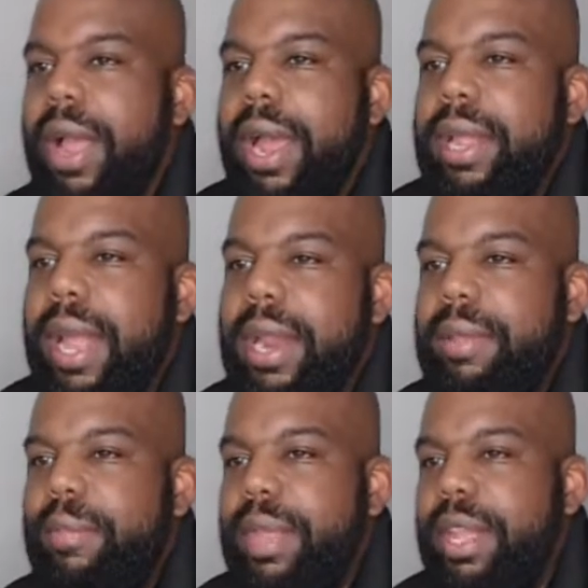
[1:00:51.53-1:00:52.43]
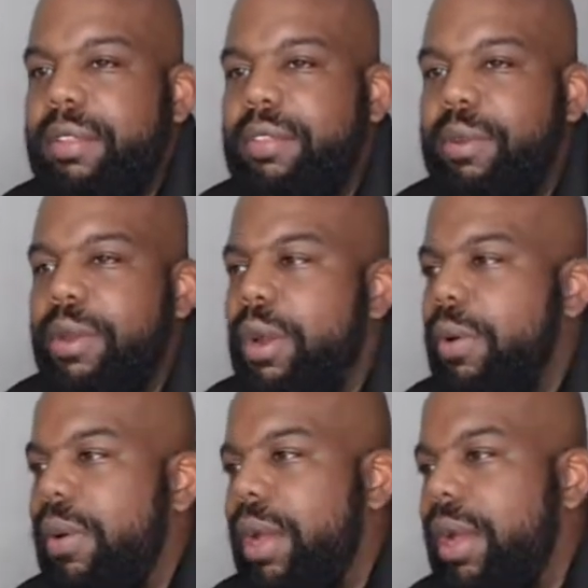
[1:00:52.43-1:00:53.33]
I didn't mean to
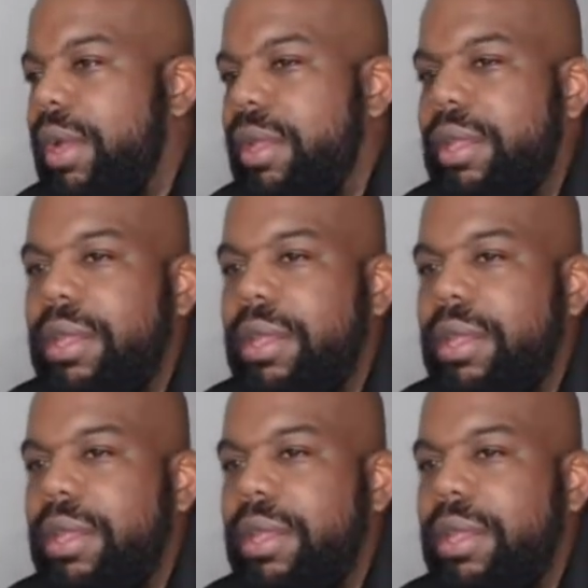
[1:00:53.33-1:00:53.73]
go on.